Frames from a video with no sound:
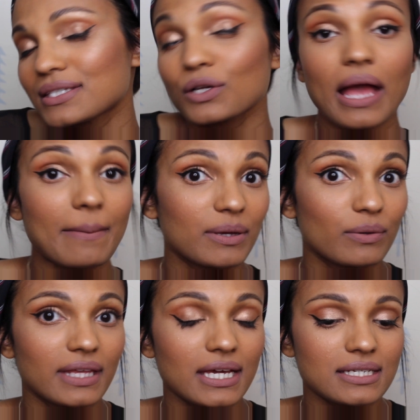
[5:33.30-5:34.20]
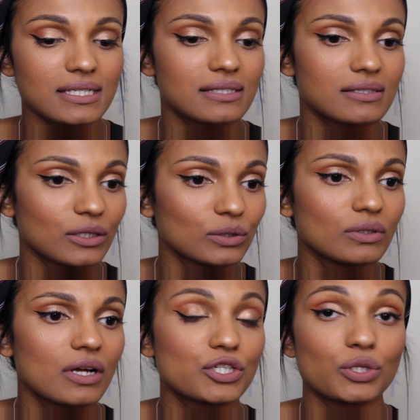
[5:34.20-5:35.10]
Still happy with it,
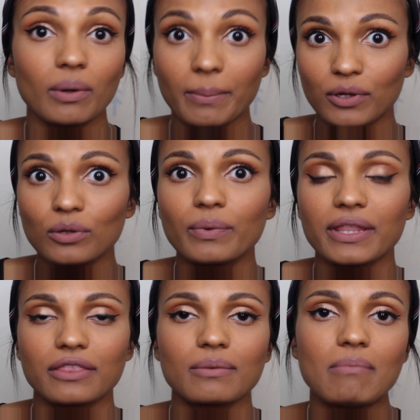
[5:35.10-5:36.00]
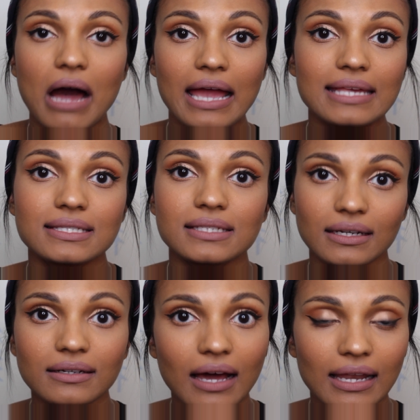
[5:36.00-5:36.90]
still doable with my
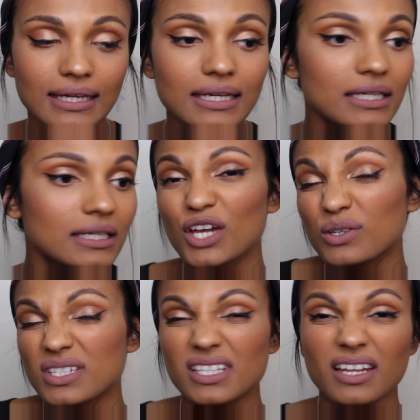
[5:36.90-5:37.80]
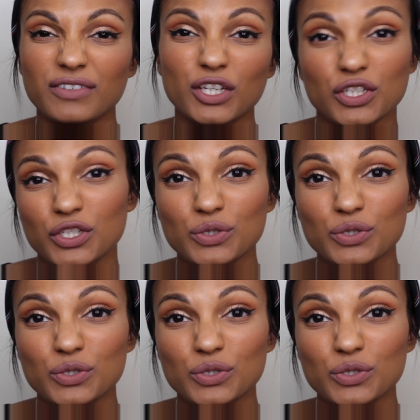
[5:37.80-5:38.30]
skin color. Who doesn't love a good